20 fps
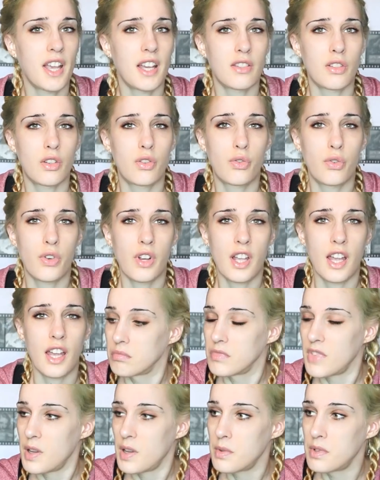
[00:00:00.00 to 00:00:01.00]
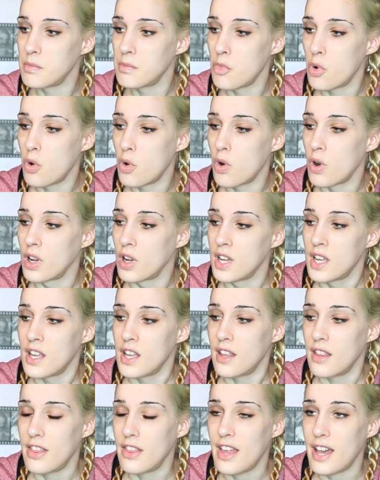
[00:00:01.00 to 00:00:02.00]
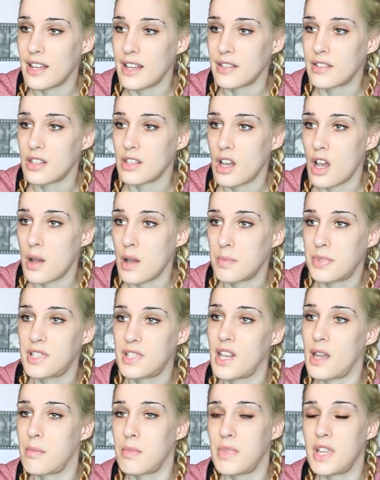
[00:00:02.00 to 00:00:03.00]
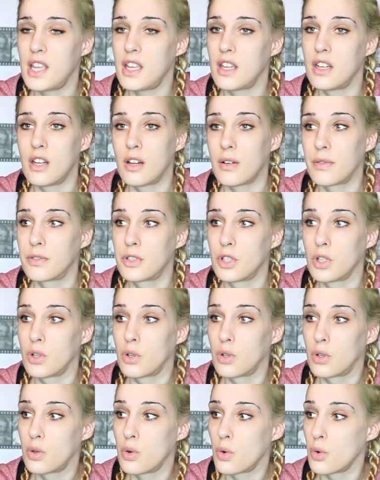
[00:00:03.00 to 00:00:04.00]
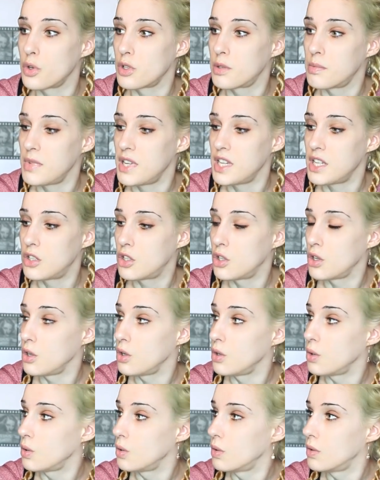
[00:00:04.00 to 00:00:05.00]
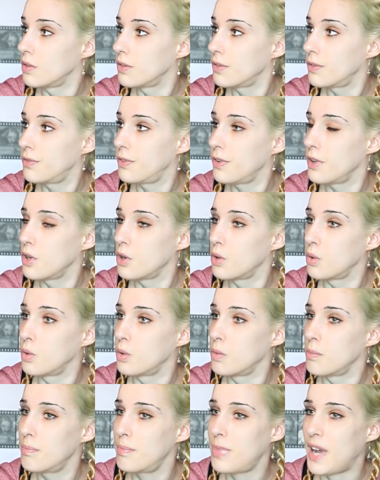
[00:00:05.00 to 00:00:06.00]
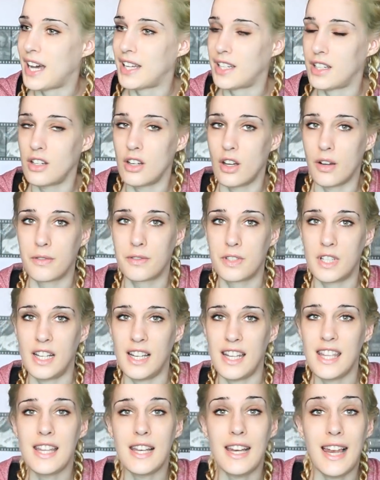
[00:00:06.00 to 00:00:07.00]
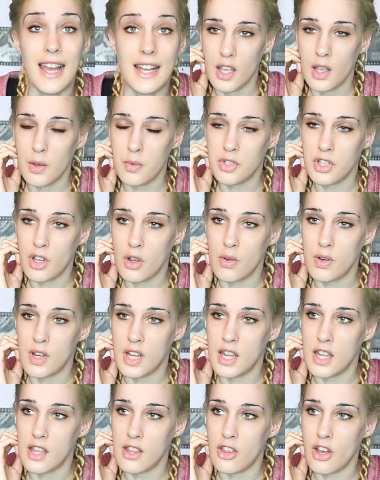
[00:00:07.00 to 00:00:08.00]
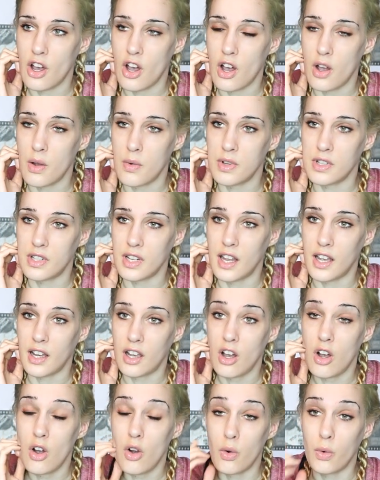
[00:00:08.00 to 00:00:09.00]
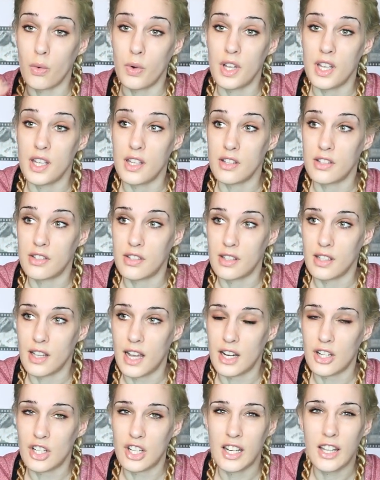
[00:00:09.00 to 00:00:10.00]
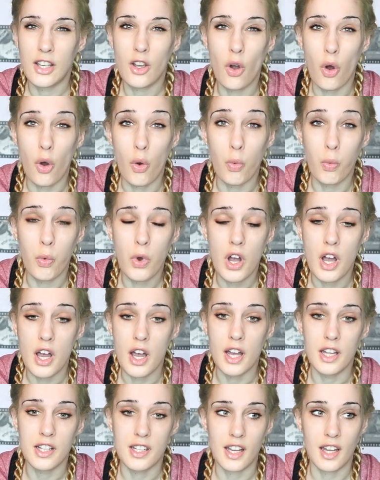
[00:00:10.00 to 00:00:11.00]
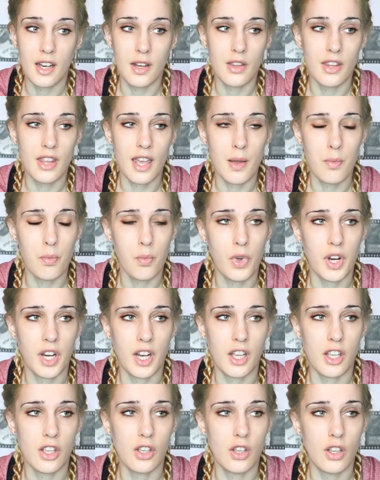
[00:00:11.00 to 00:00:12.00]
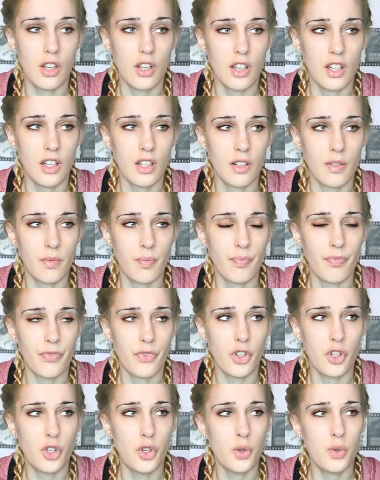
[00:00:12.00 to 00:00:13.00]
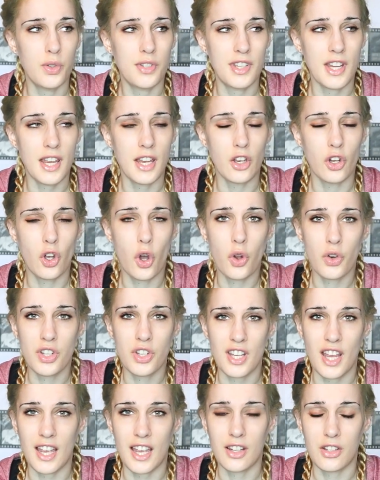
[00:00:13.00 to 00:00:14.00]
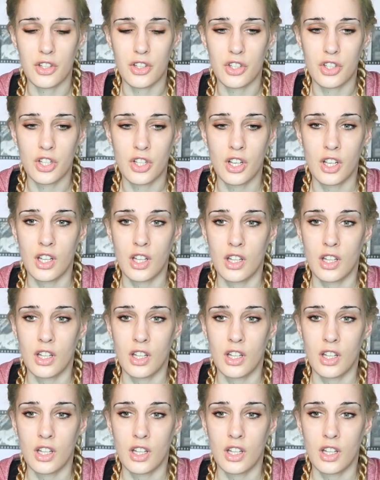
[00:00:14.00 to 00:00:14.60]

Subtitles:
as a trigger. It was more, that's upset me enough to cause me to feel bad enough to eat less. It was only that I was like, oh, it's actually got a word. And then when I used it in context